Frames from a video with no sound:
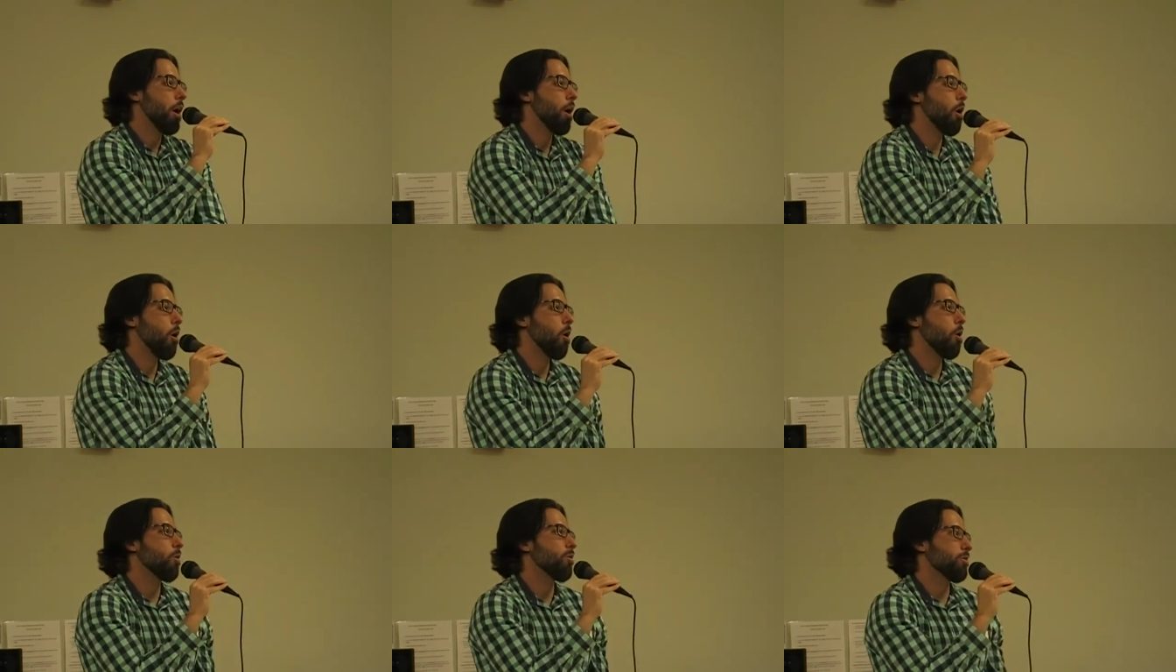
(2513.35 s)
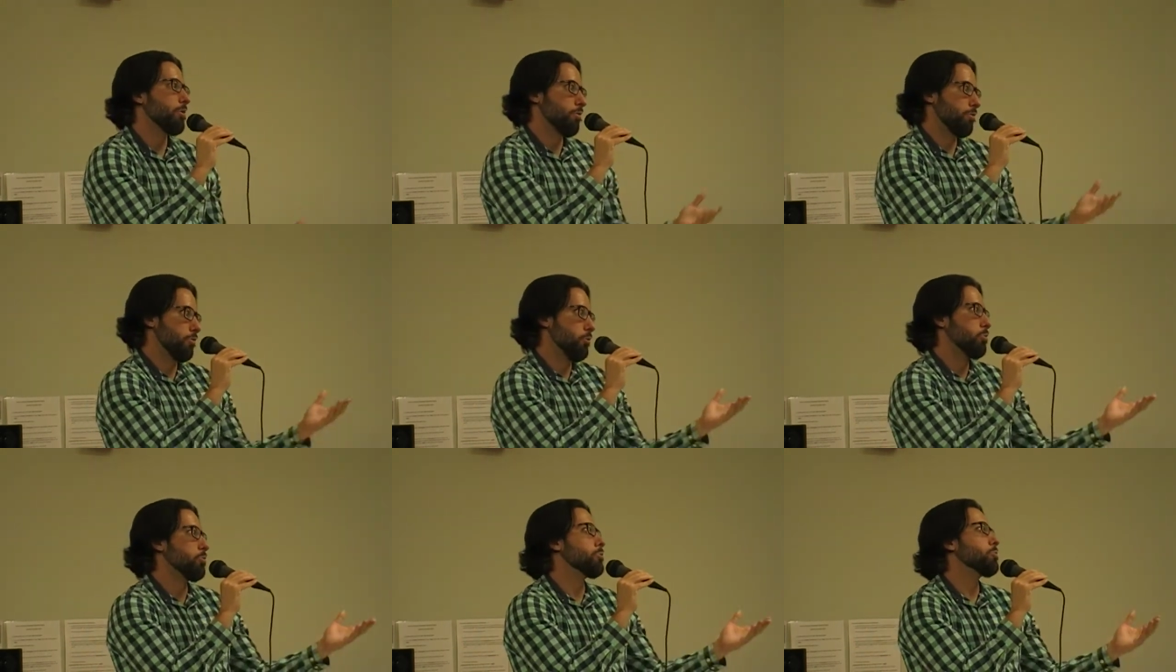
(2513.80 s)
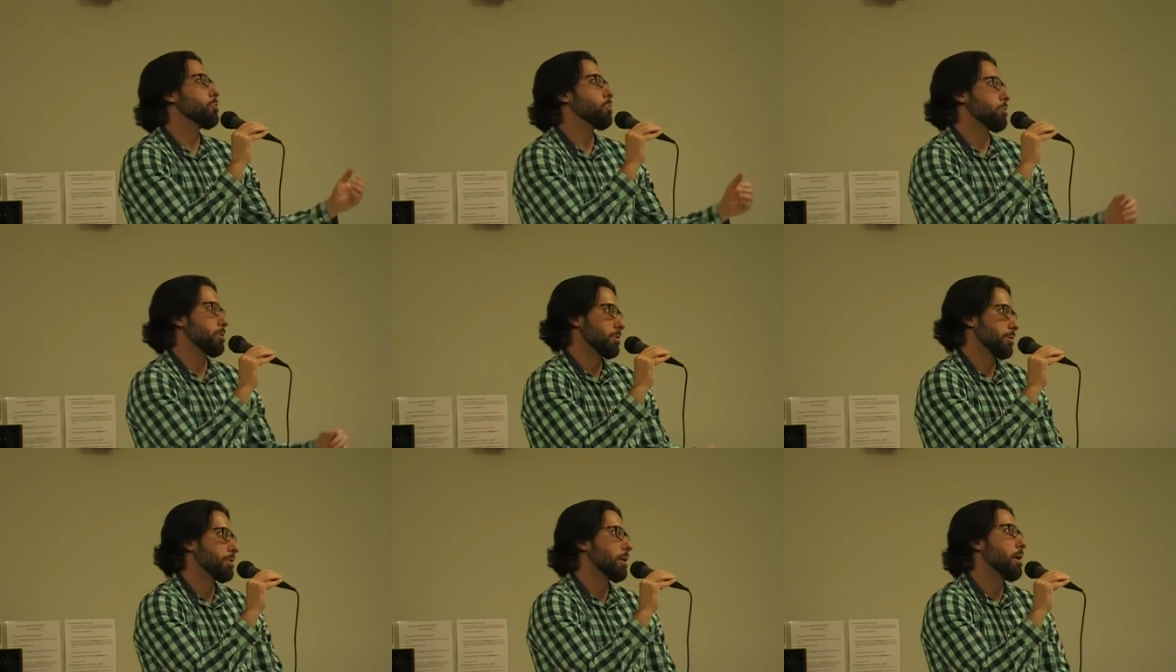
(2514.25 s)
Oh, the food
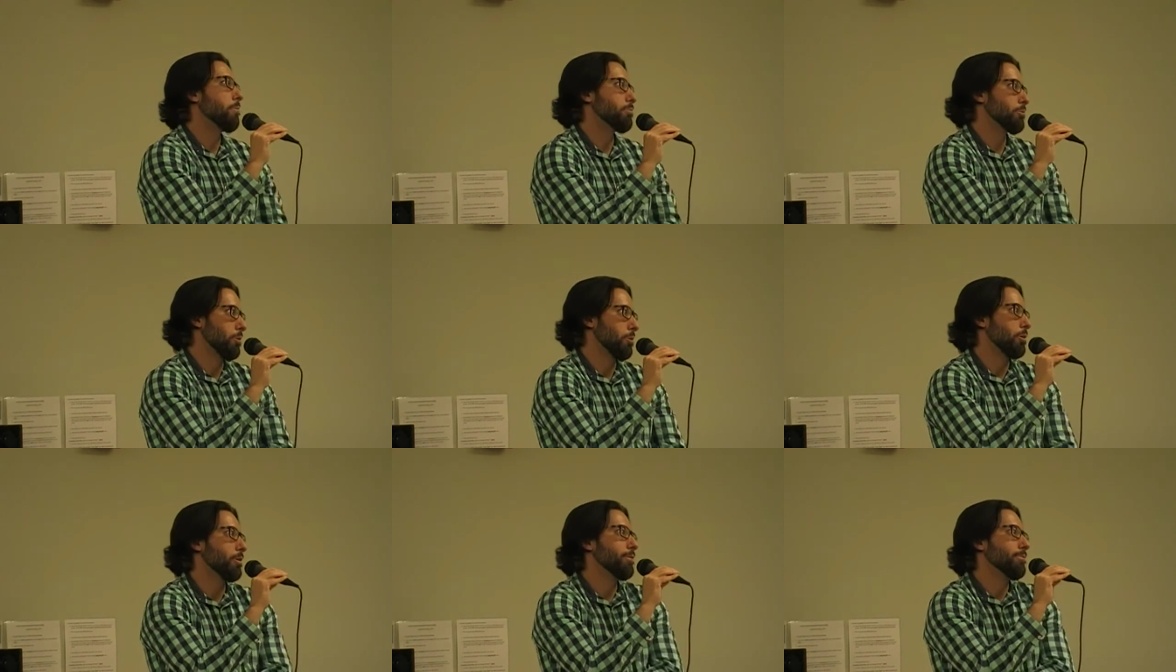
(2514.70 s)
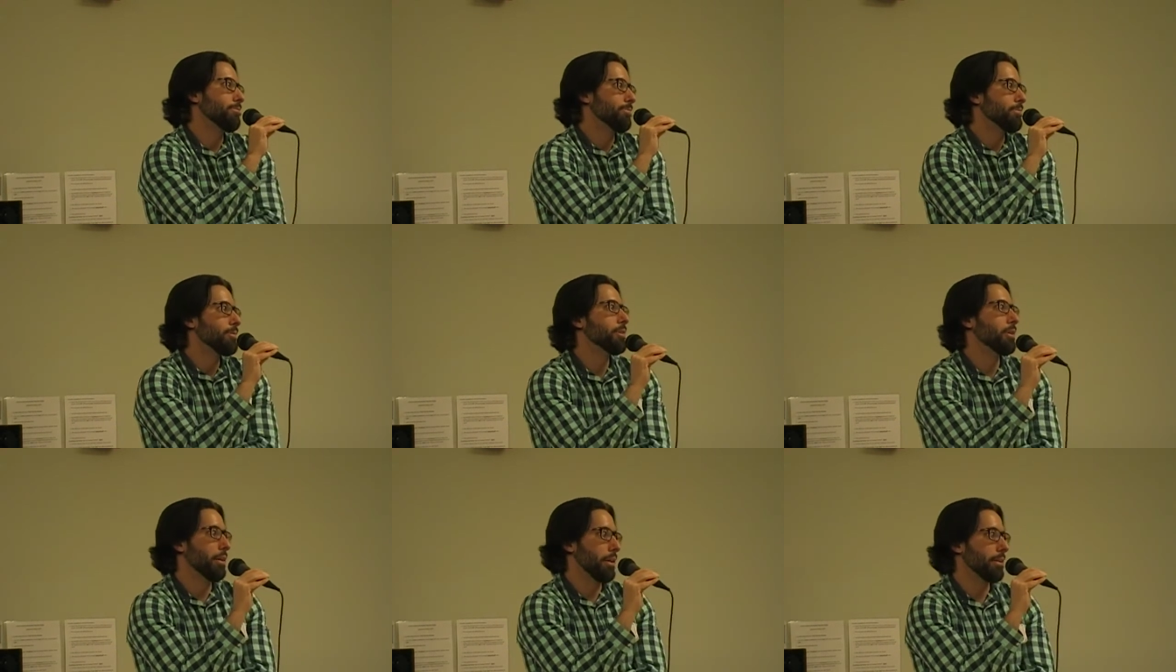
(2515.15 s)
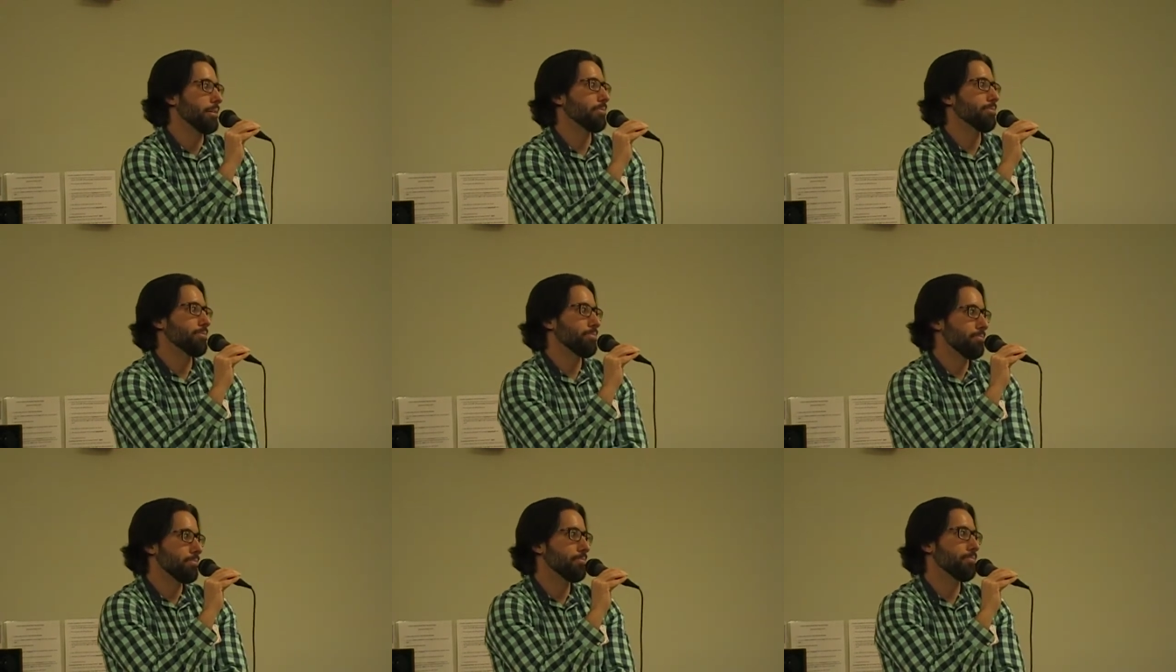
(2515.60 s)
source. I'm sorry. Yeah.
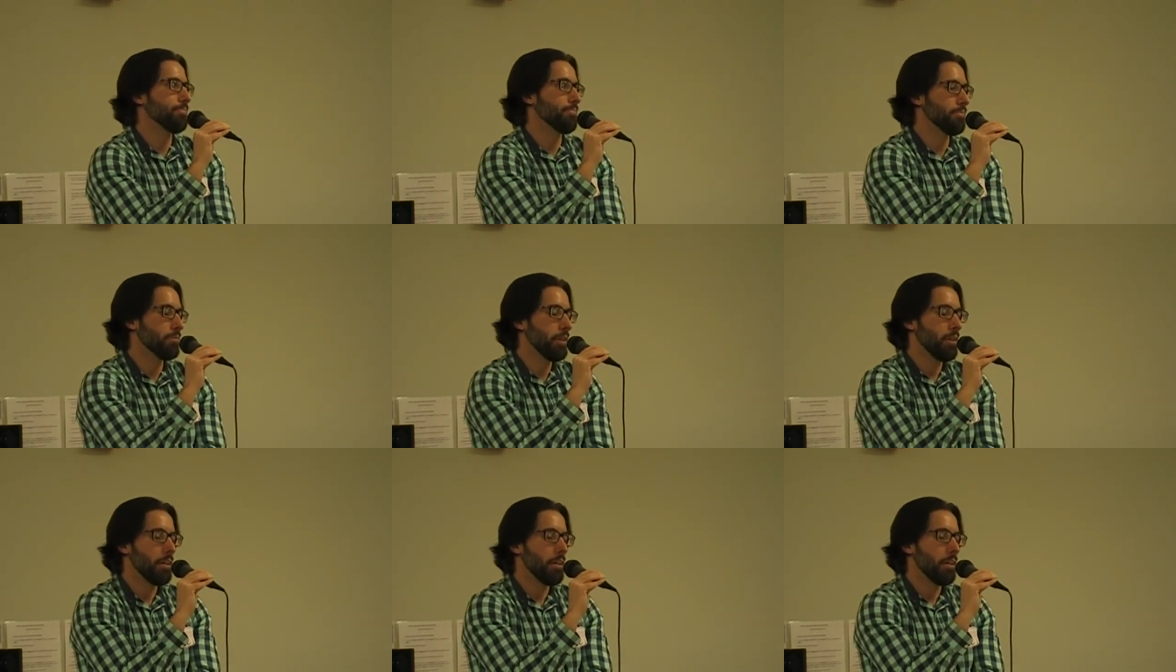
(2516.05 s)
Mm-hmm.